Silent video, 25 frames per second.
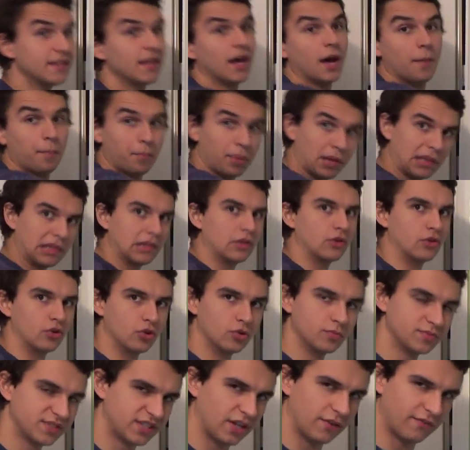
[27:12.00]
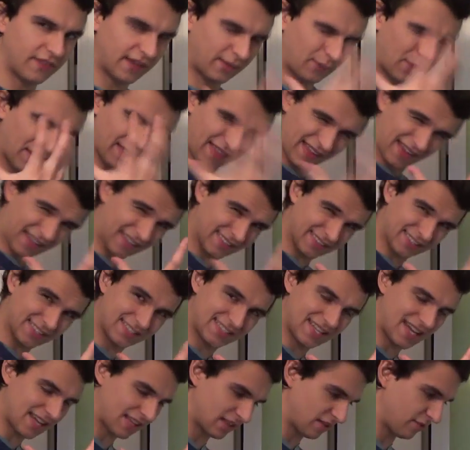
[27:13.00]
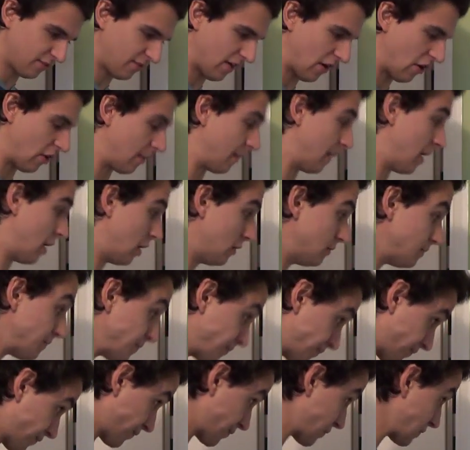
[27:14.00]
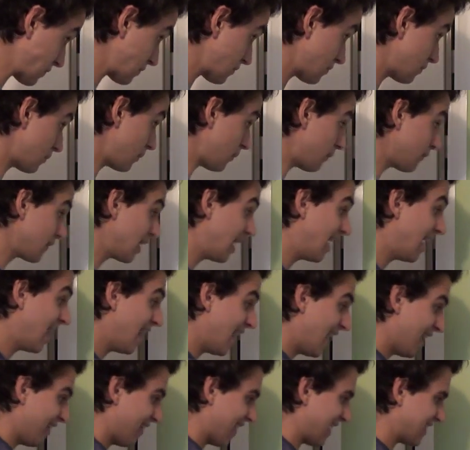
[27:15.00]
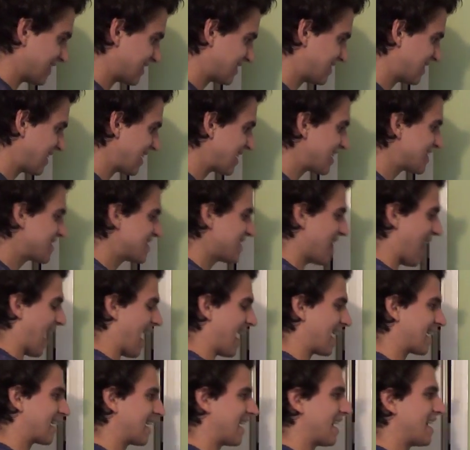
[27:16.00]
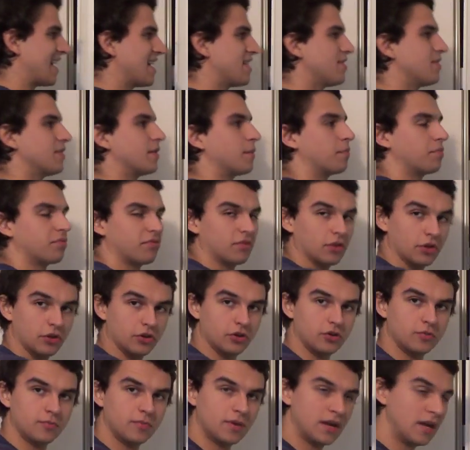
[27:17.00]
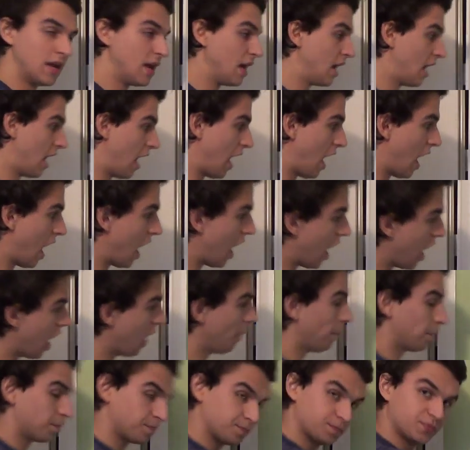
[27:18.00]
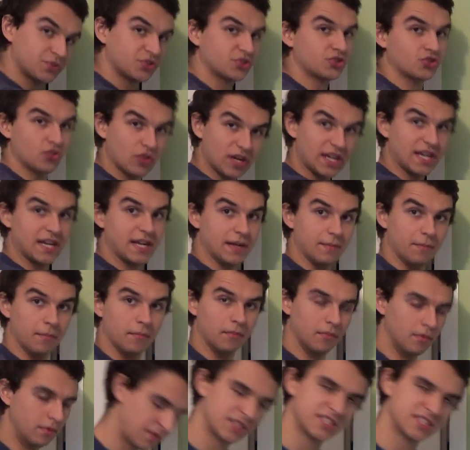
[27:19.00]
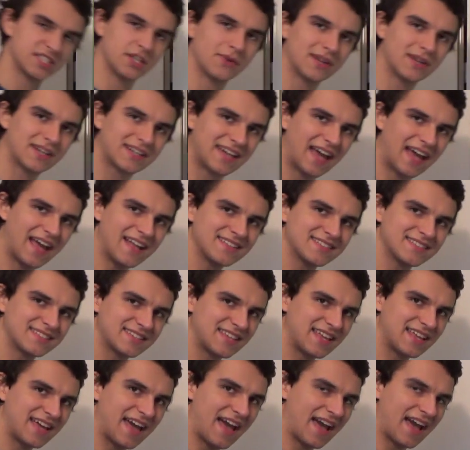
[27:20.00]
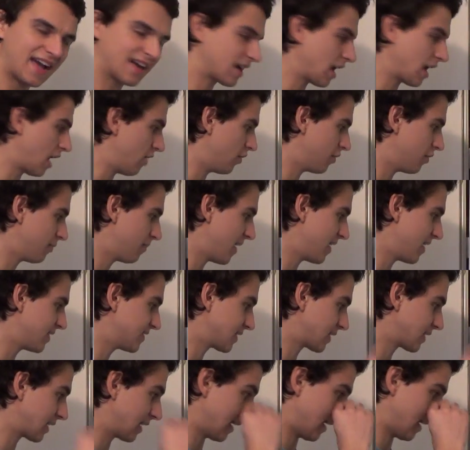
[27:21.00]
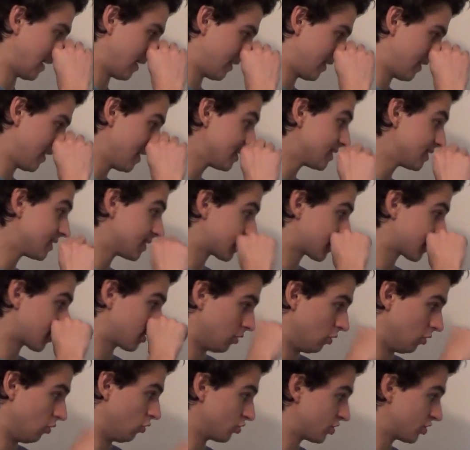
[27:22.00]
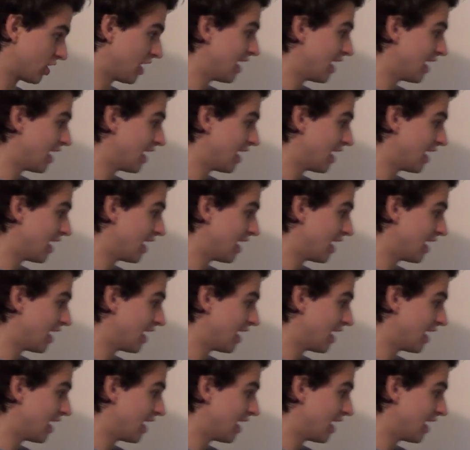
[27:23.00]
a plume, so when they can detect the pheromone, they zigzag in the plume upstream, so against the air current basically, and this is called